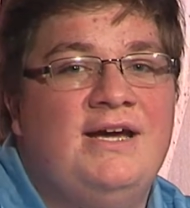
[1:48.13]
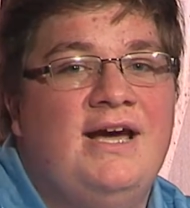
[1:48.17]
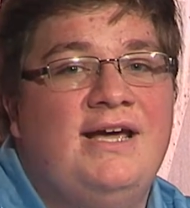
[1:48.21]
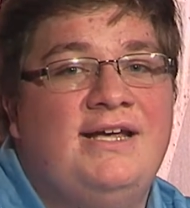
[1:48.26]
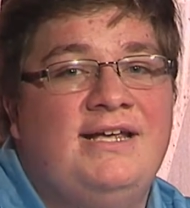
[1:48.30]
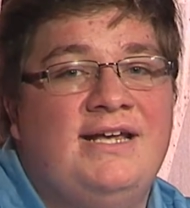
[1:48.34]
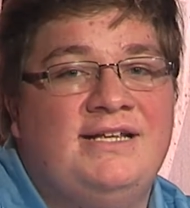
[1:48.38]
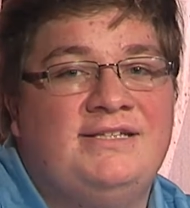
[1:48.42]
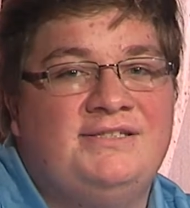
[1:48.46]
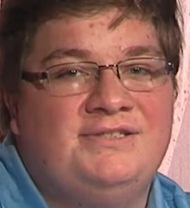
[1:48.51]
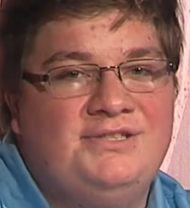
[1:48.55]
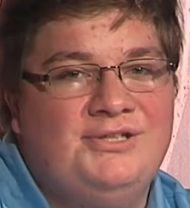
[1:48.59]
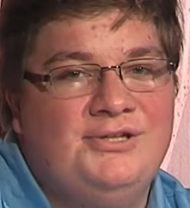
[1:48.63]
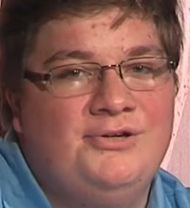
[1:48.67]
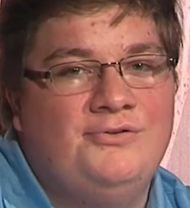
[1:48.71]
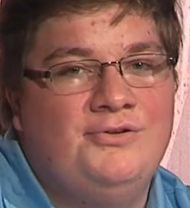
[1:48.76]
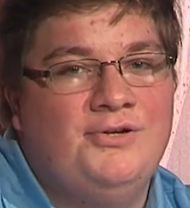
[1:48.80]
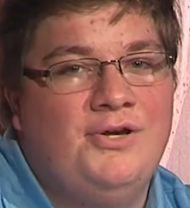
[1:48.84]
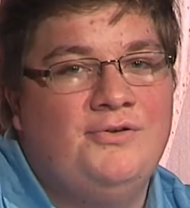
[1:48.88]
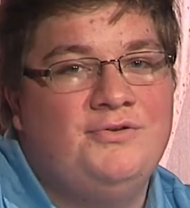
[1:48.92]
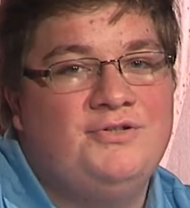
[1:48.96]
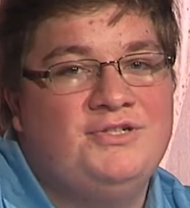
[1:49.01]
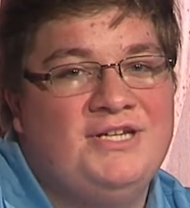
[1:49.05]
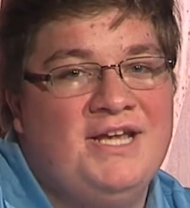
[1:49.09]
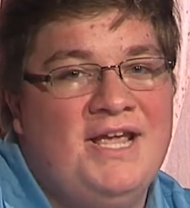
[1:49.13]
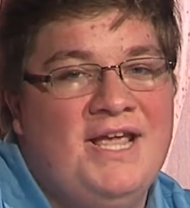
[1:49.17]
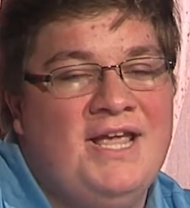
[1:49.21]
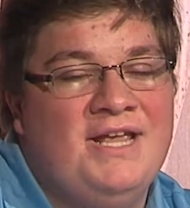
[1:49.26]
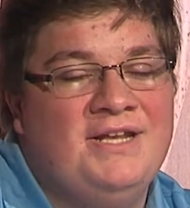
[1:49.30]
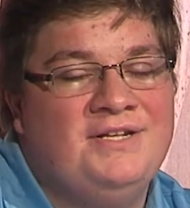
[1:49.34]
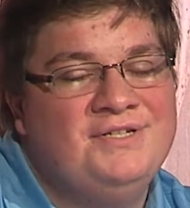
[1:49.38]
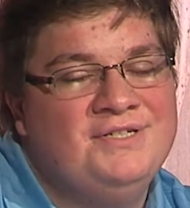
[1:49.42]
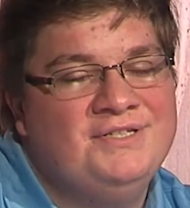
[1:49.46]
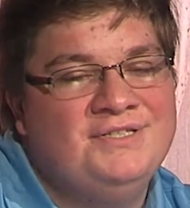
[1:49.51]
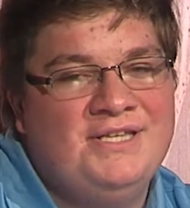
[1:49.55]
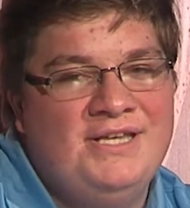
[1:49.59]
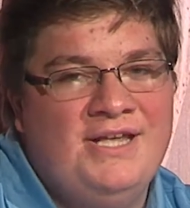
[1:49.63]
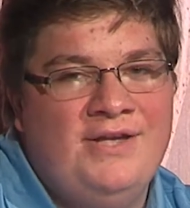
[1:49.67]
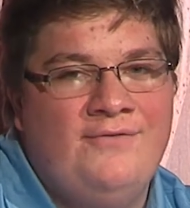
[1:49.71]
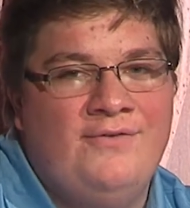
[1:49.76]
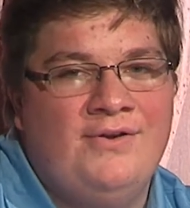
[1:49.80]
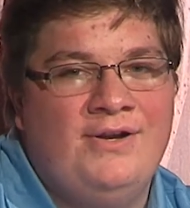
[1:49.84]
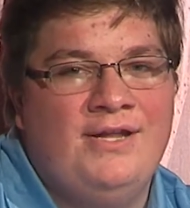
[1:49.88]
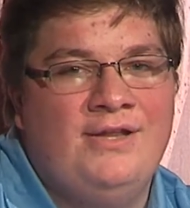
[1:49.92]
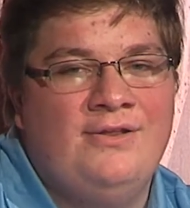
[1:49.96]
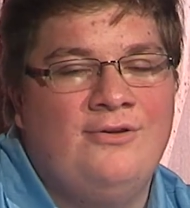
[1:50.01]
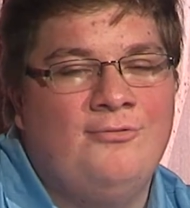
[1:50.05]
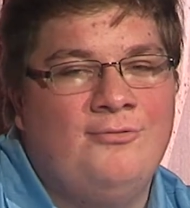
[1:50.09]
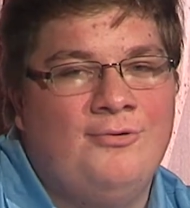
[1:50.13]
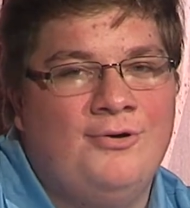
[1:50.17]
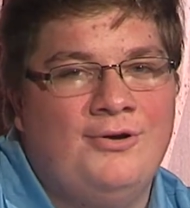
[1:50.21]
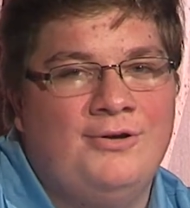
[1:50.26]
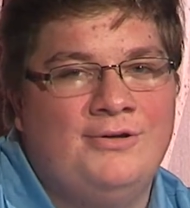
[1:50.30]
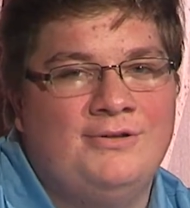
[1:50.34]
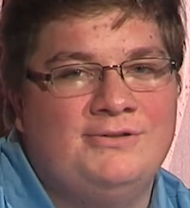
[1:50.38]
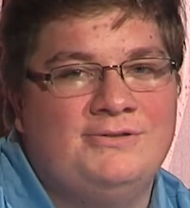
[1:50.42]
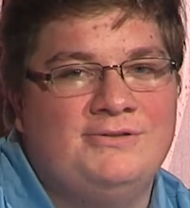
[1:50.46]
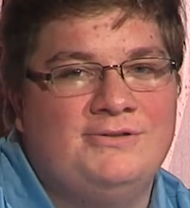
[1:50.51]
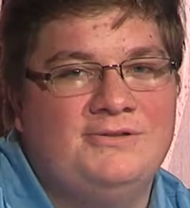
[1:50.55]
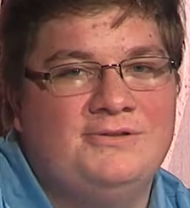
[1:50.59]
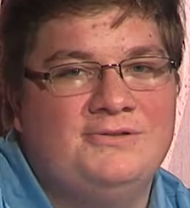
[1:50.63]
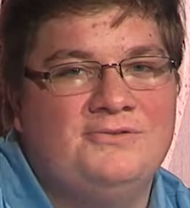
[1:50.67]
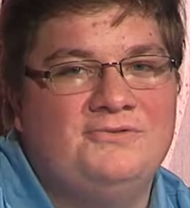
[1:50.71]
yet still no change is even in the works.